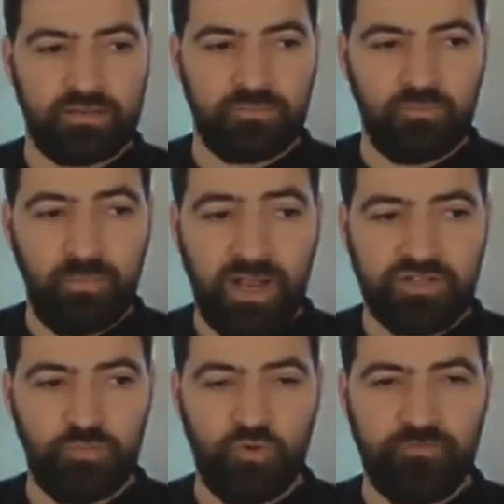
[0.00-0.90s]

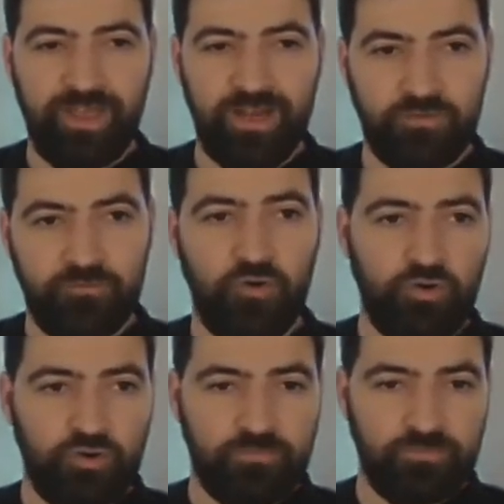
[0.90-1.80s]
much more value
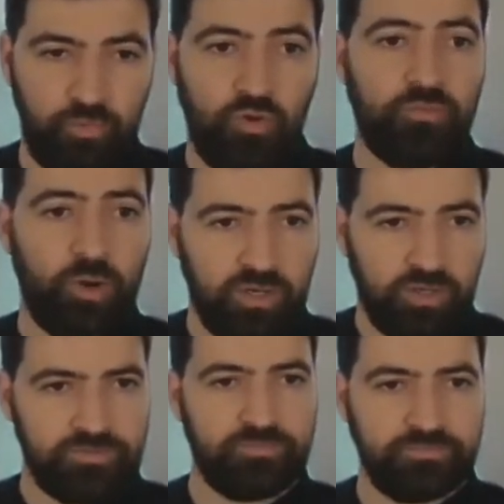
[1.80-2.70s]
for both parties.